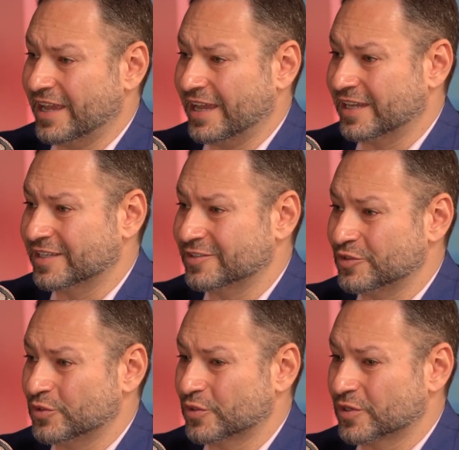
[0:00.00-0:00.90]
and
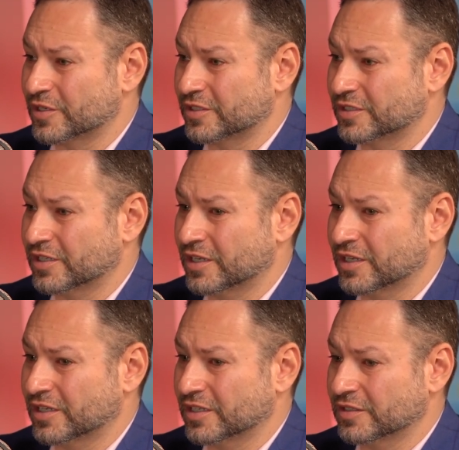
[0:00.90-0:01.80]
you're,
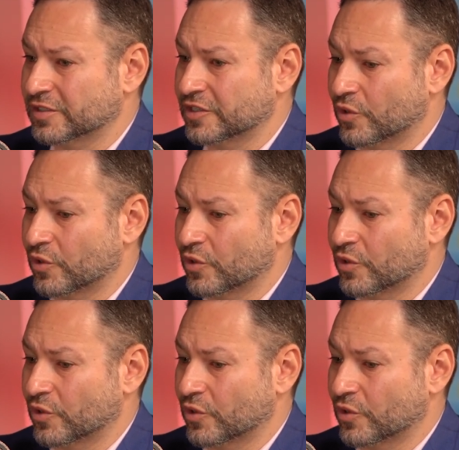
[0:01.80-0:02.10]
I'm